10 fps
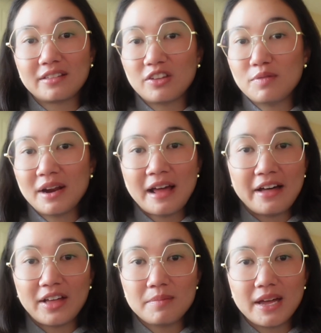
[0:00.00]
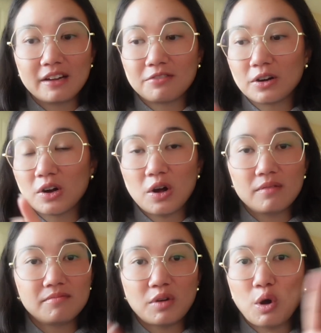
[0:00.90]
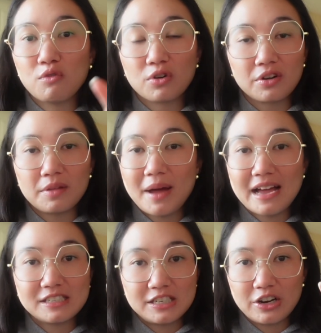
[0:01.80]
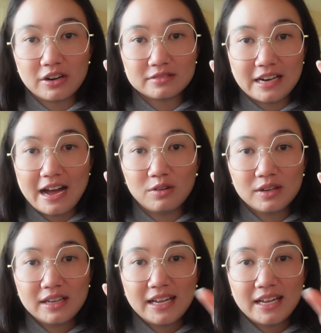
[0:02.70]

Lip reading: They've been at Ally Bank for over the past year now.